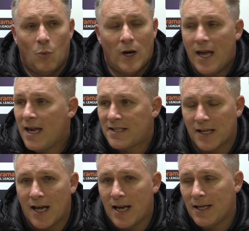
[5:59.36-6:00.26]
Well, it is,
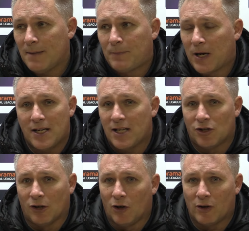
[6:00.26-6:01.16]
but
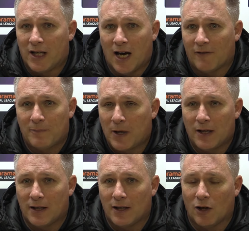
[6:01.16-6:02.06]
it's not long enough,
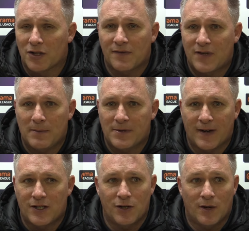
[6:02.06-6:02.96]
but lots of teams
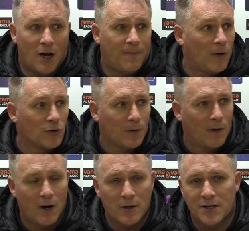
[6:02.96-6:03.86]
have had to do it. No fault to
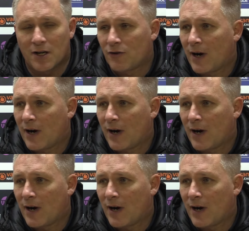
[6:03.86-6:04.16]
our own, because our